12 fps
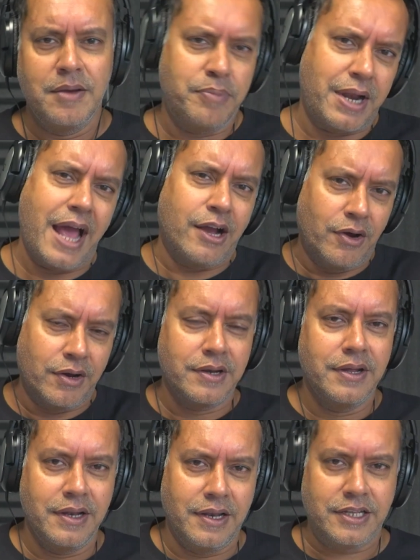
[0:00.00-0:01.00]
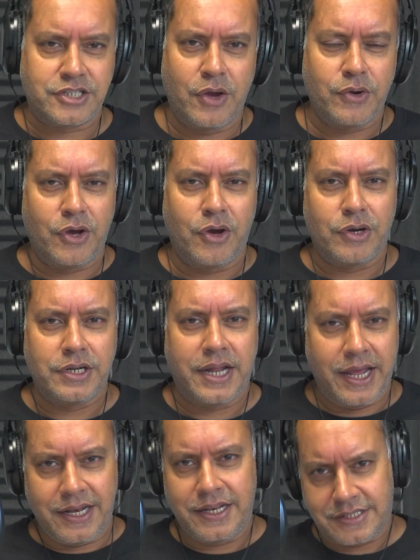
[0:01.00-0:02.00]
But hang on, let's go on a
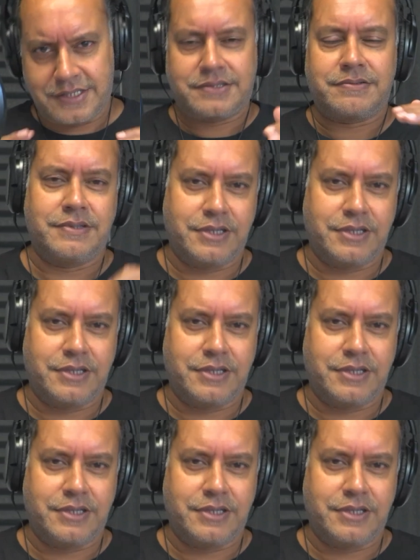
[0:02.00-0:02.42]
holiday and let's